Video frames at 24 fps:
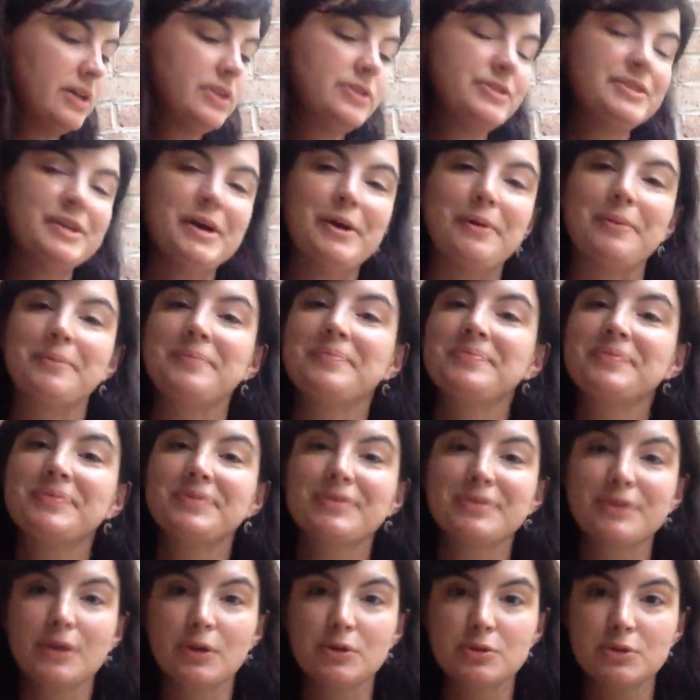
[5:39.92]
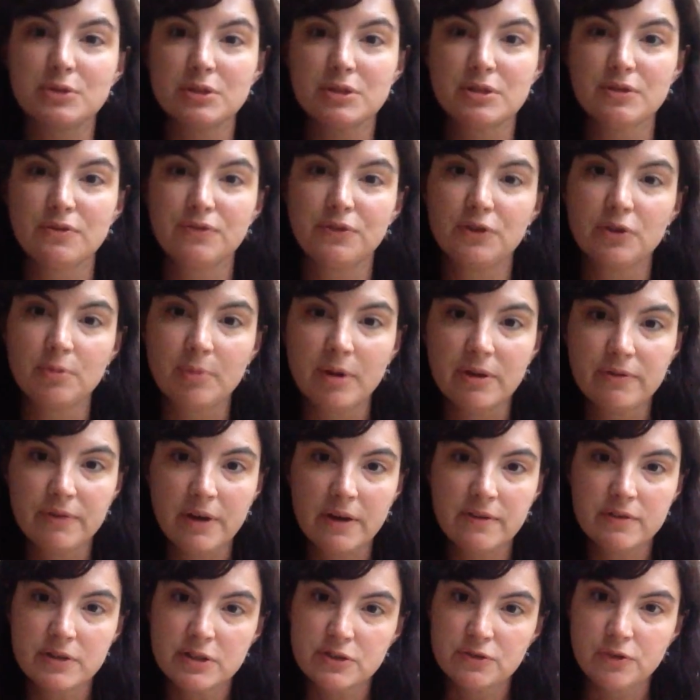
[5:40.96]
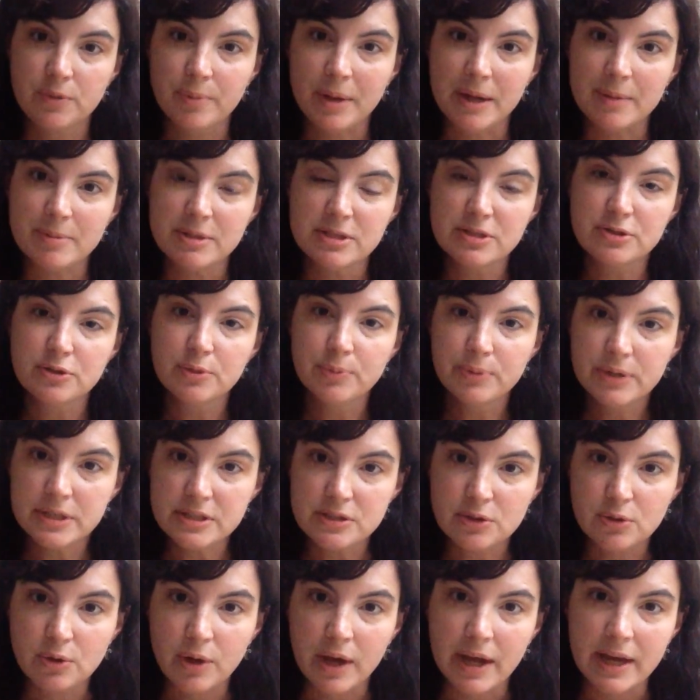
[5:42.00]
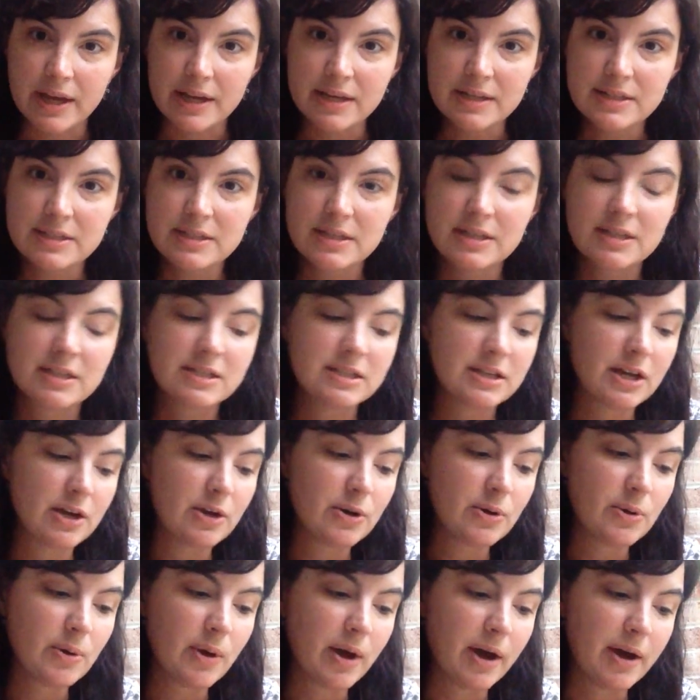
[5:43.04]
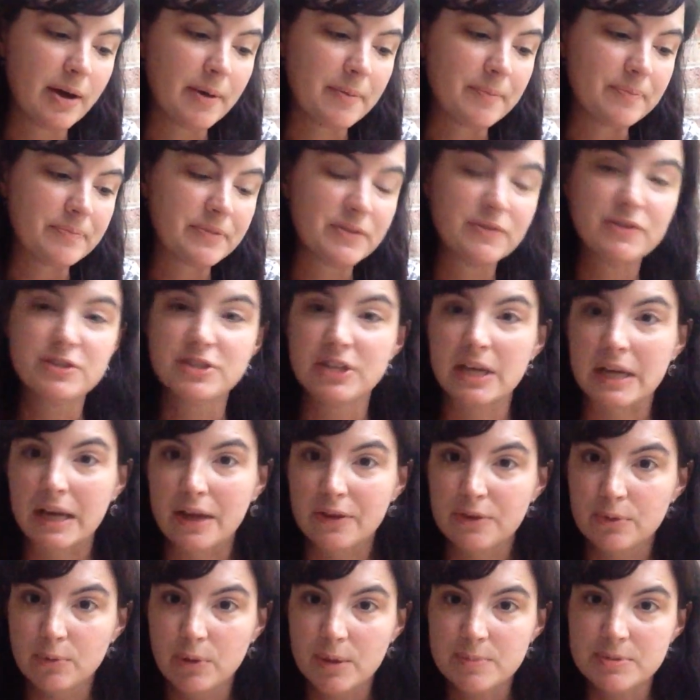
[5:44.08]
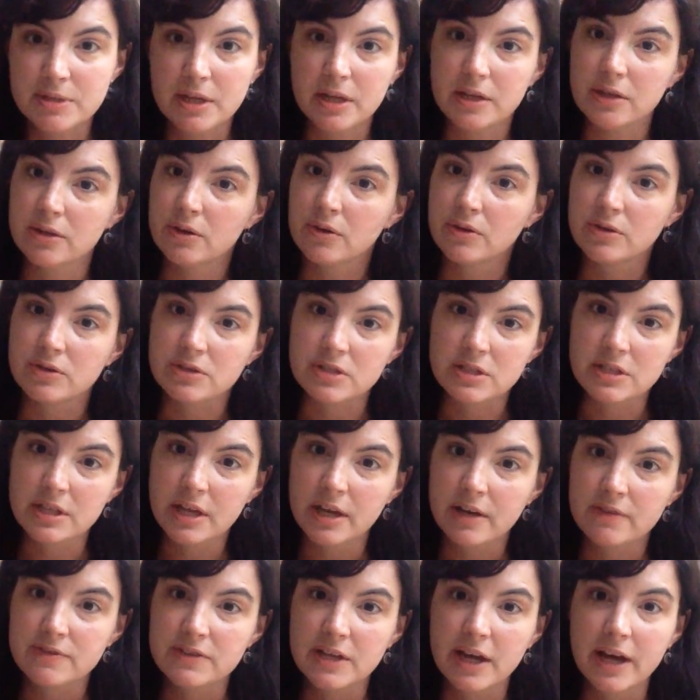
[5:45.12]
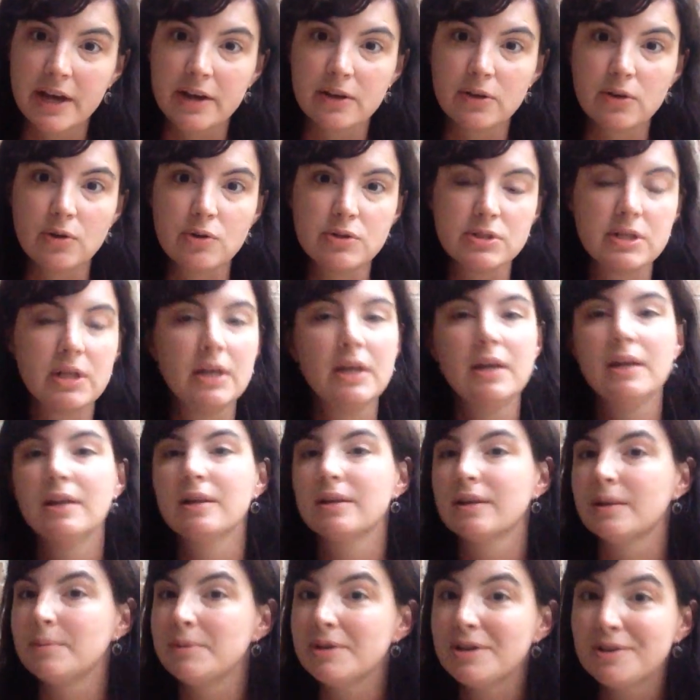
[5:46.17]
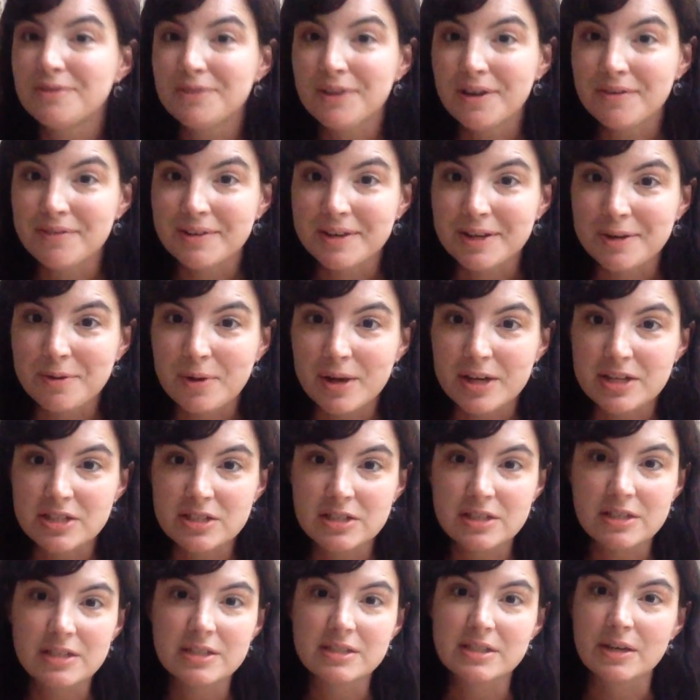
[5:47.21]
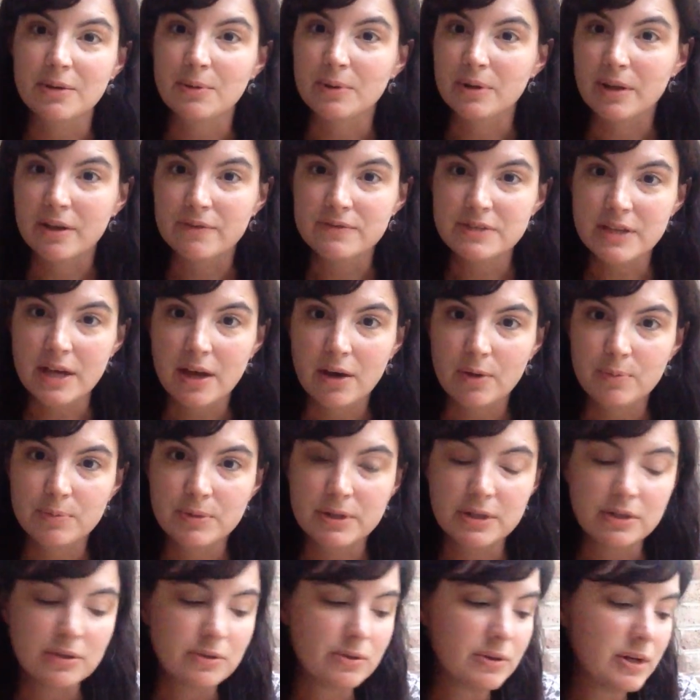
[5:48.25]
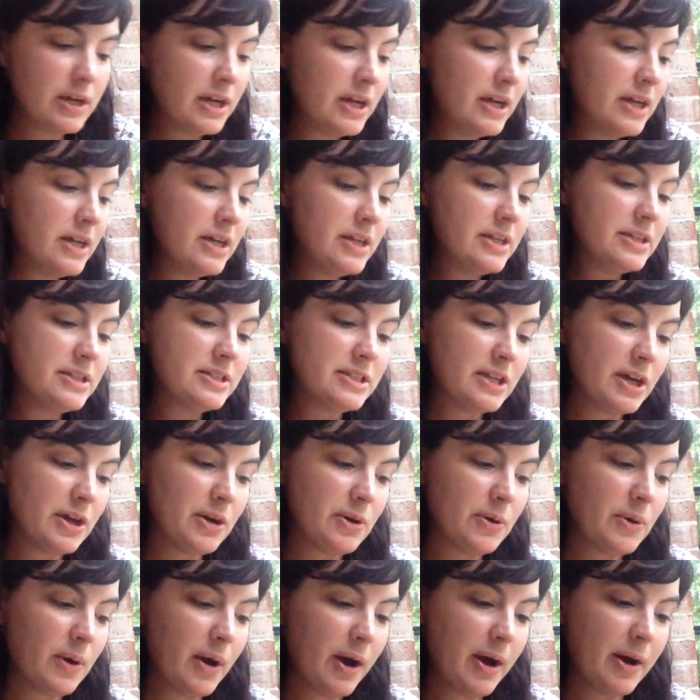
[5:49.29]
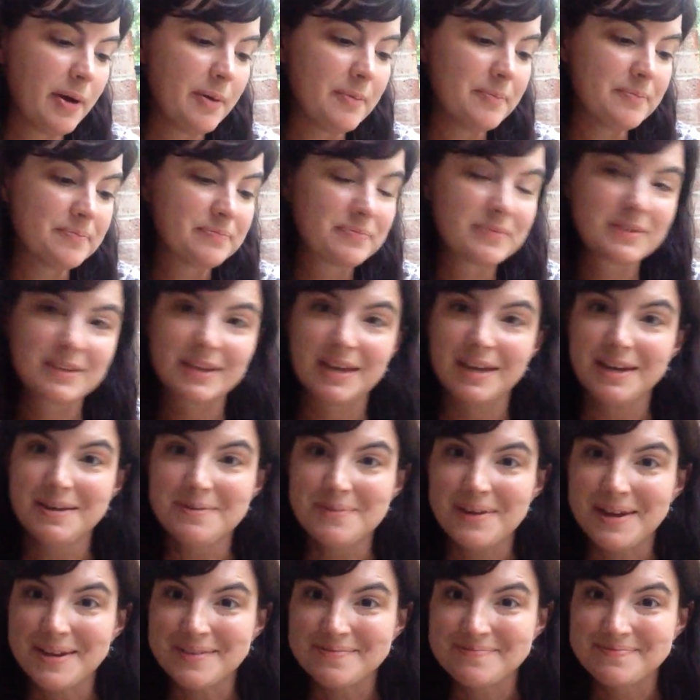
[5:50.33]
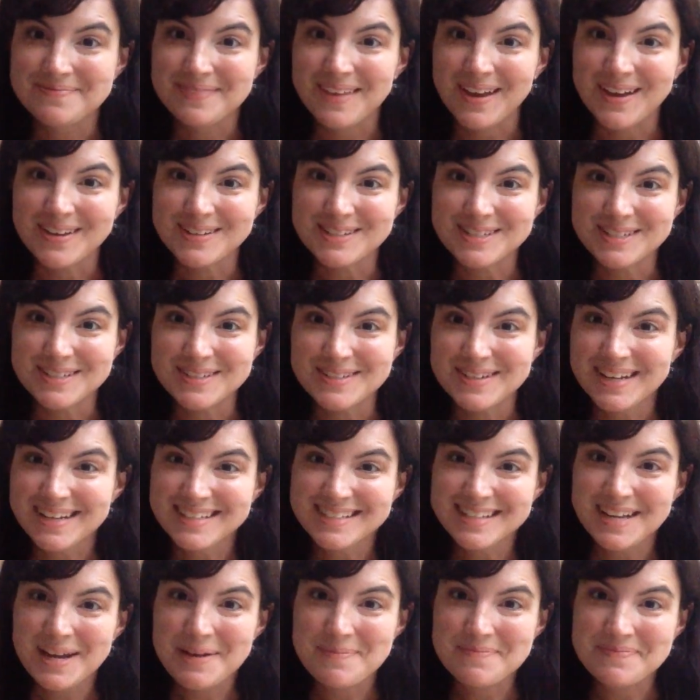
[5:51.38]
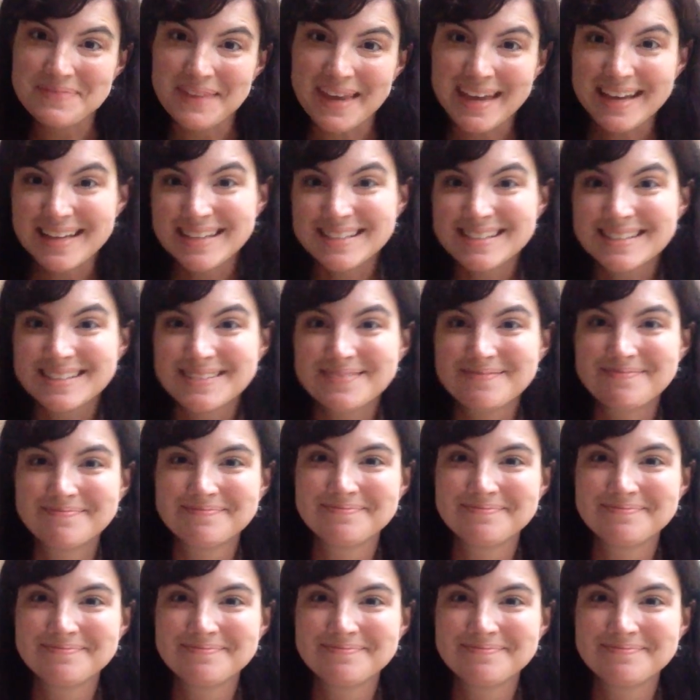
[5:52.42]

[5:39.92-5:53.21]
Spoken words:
So those are just a few of my favorites for babies through preschool age. So if you check out the website, there's a ton of titles. Let me know if you have any questions. I would love to help you. So anyway, I'll see you next time. Thanks.